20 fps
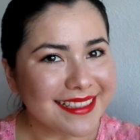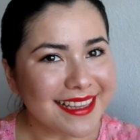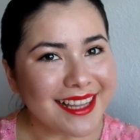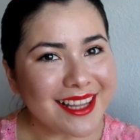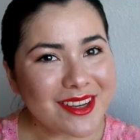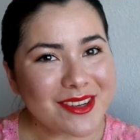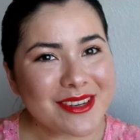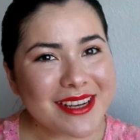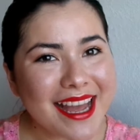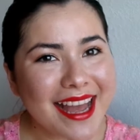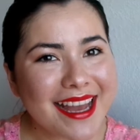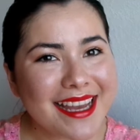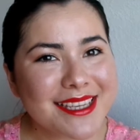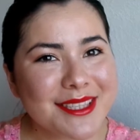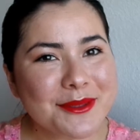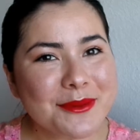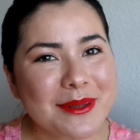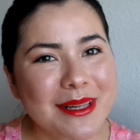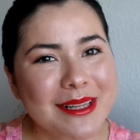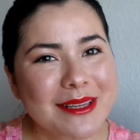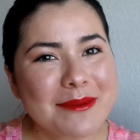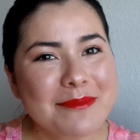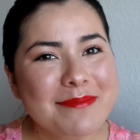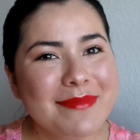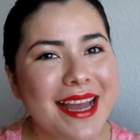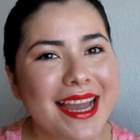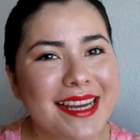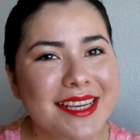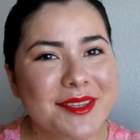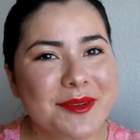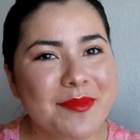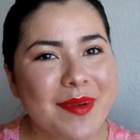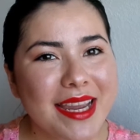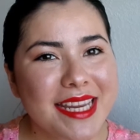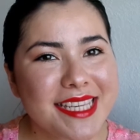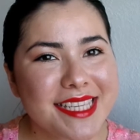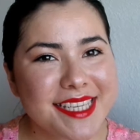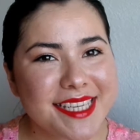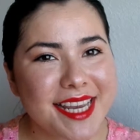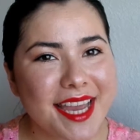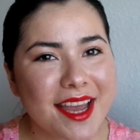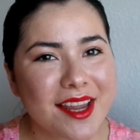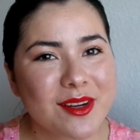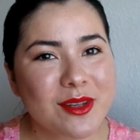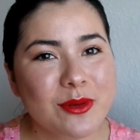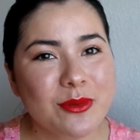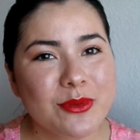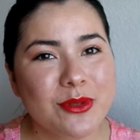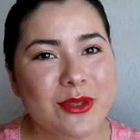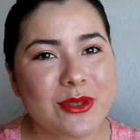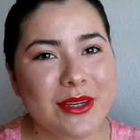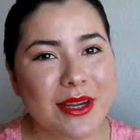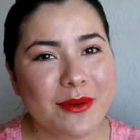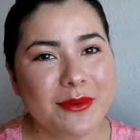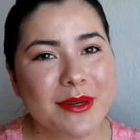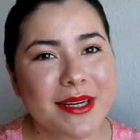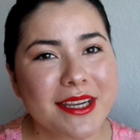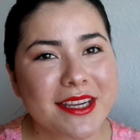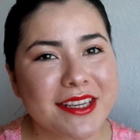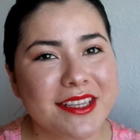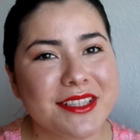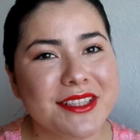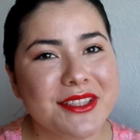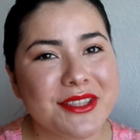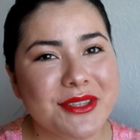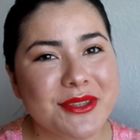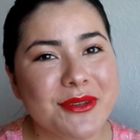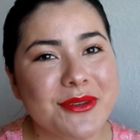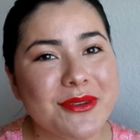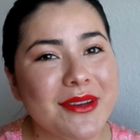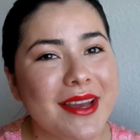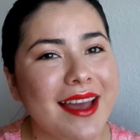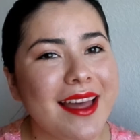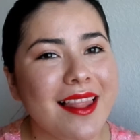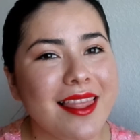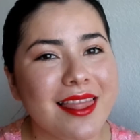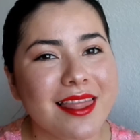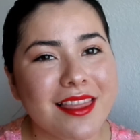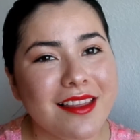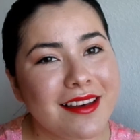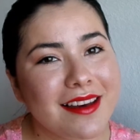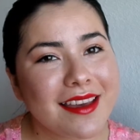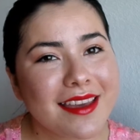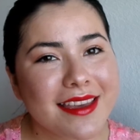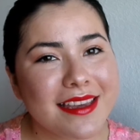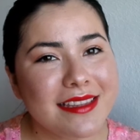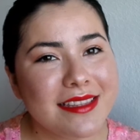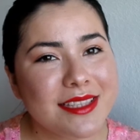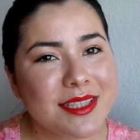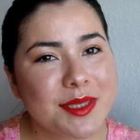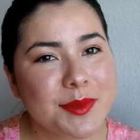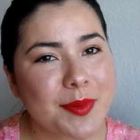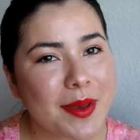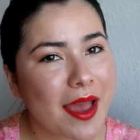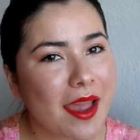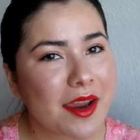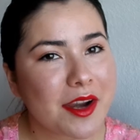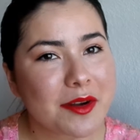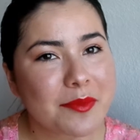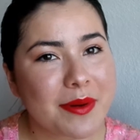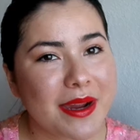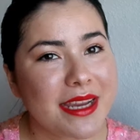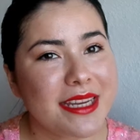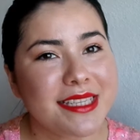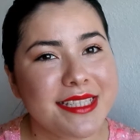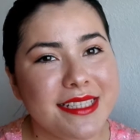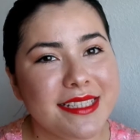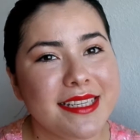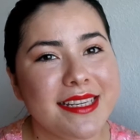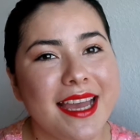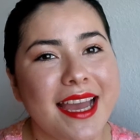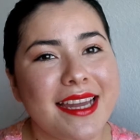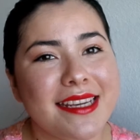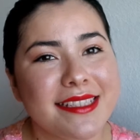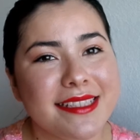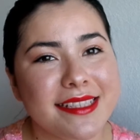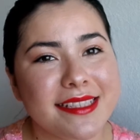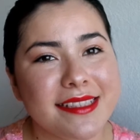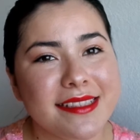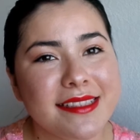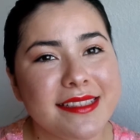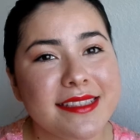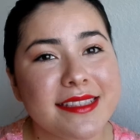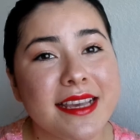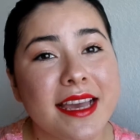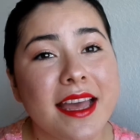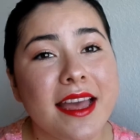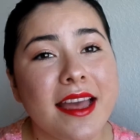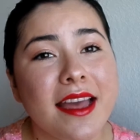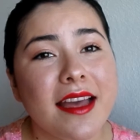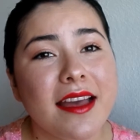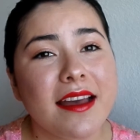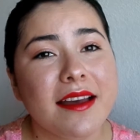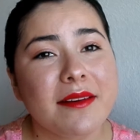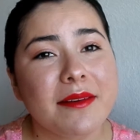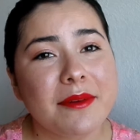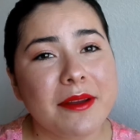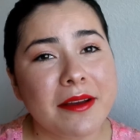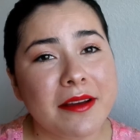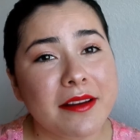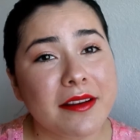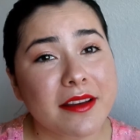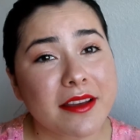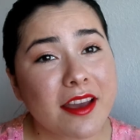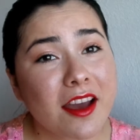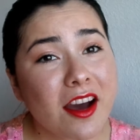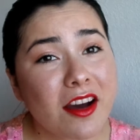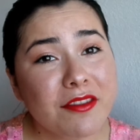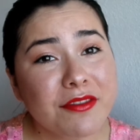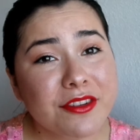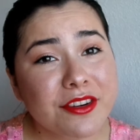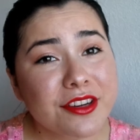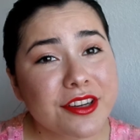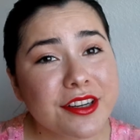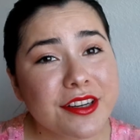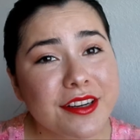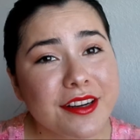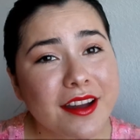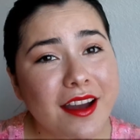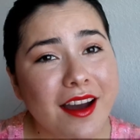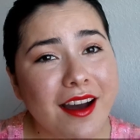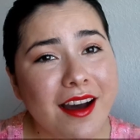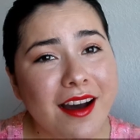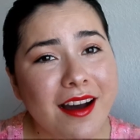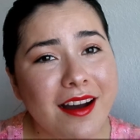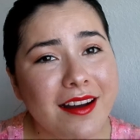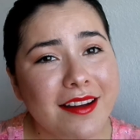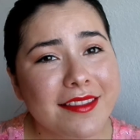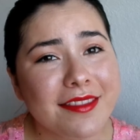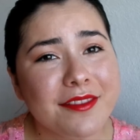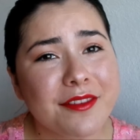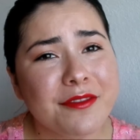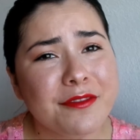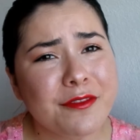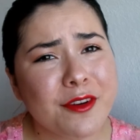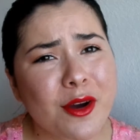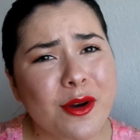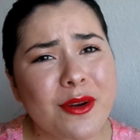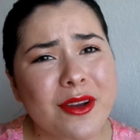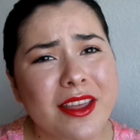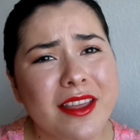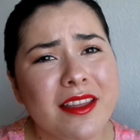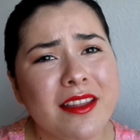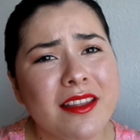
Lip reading: Hello guys, welcome back to my channel. Today we're gonna do a look inspired by Gigi Hadid's cover on the Vogue